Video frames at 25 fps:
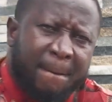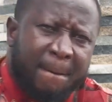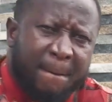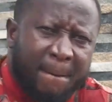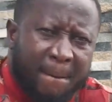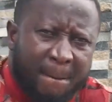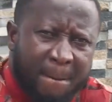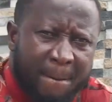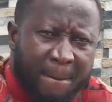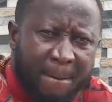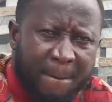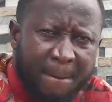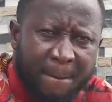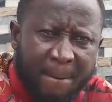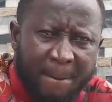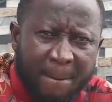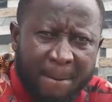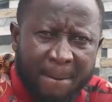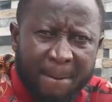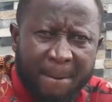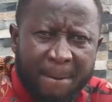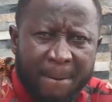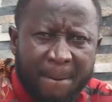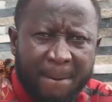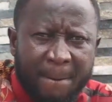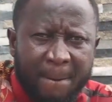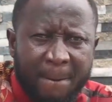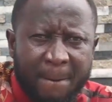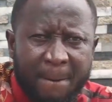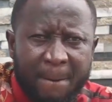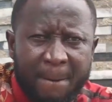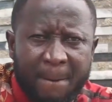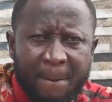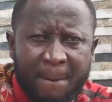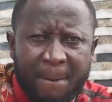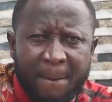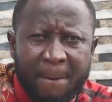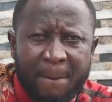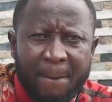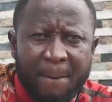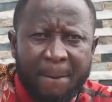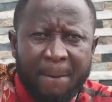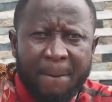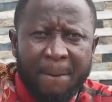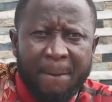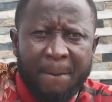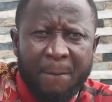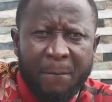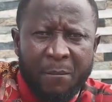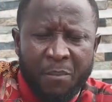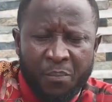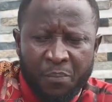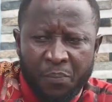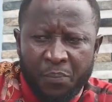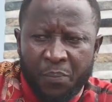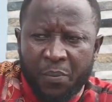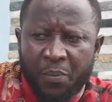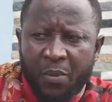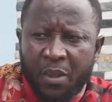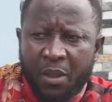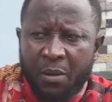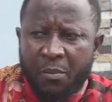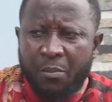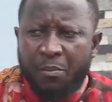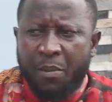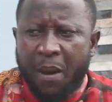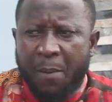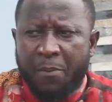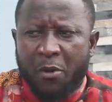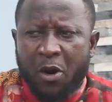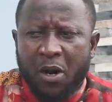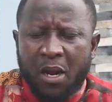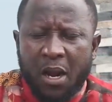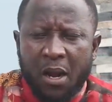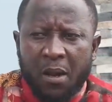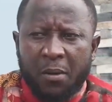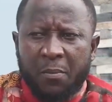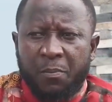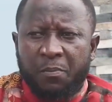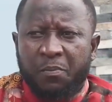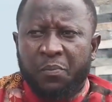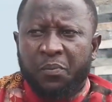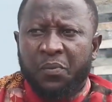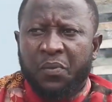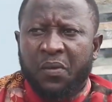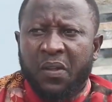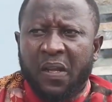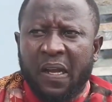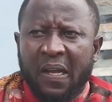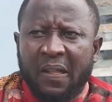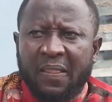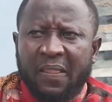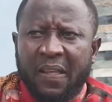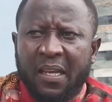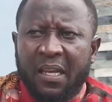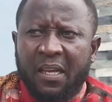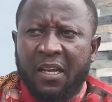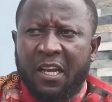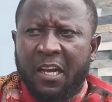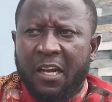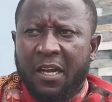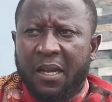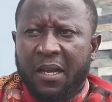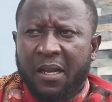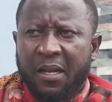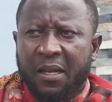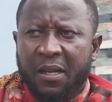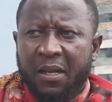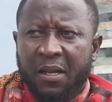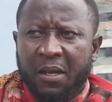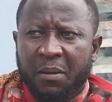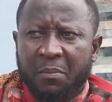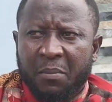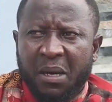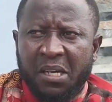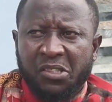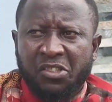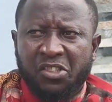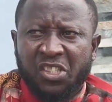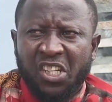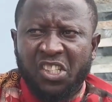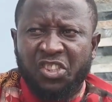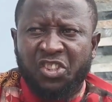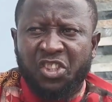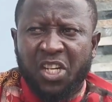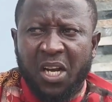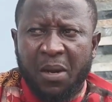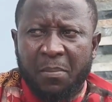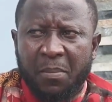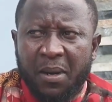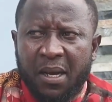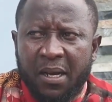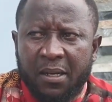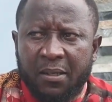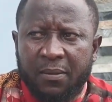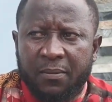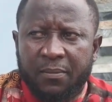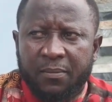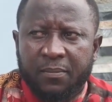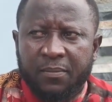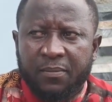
the money was not utilized properly. What can you make out of that? My brother, I think my state chairman,